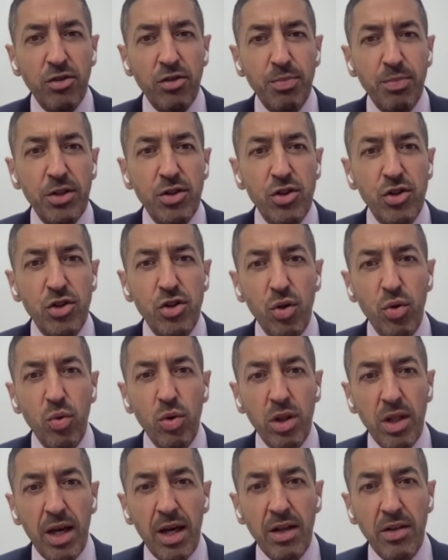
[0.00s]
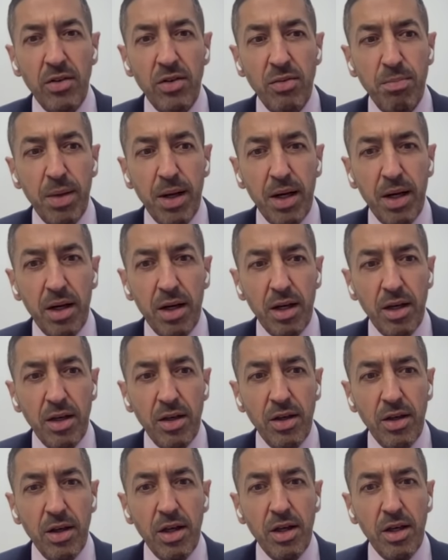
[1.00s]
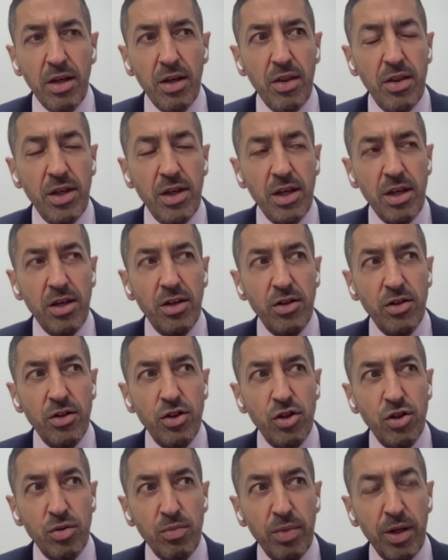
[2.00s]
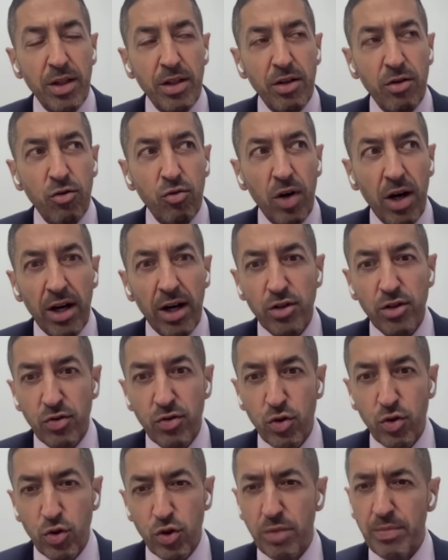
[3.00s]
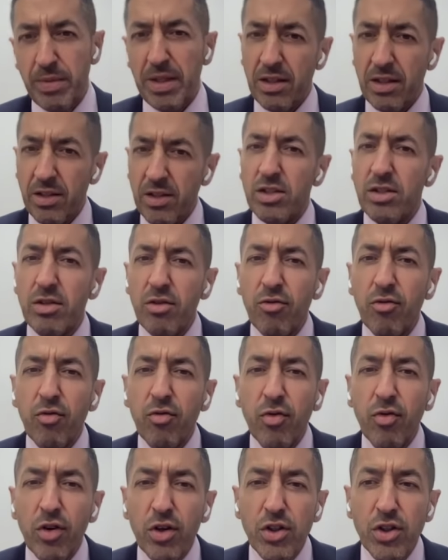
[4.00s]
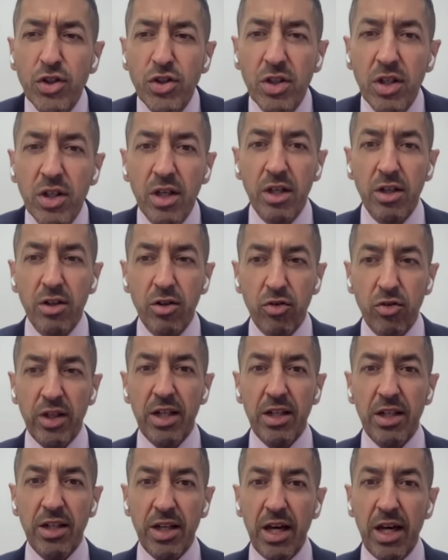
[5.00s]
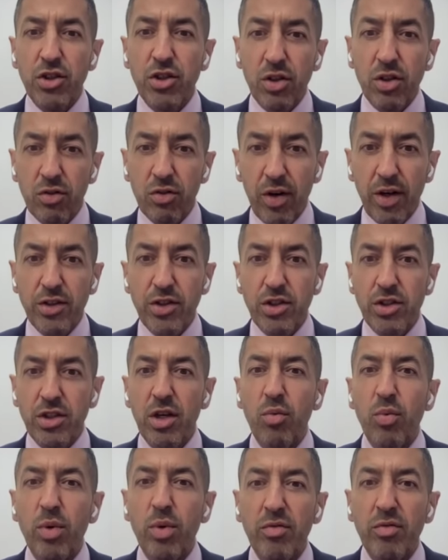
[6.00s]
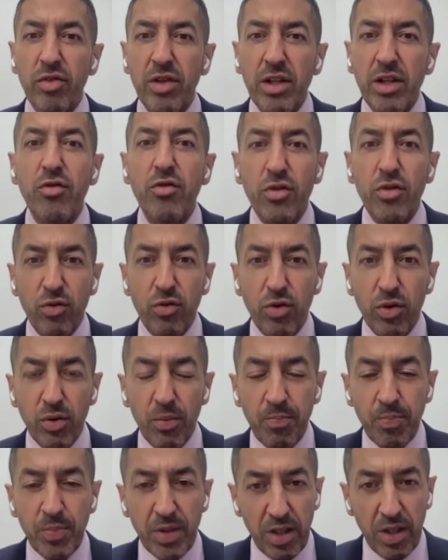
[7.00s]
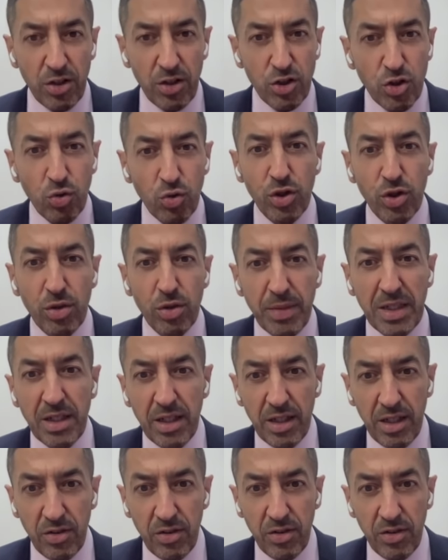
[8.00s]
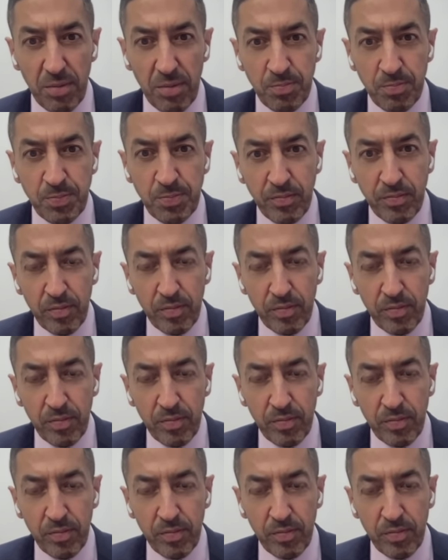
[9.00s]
has been so led by the rise of social media. This is the first really national crisis that we've lived through in a social media era.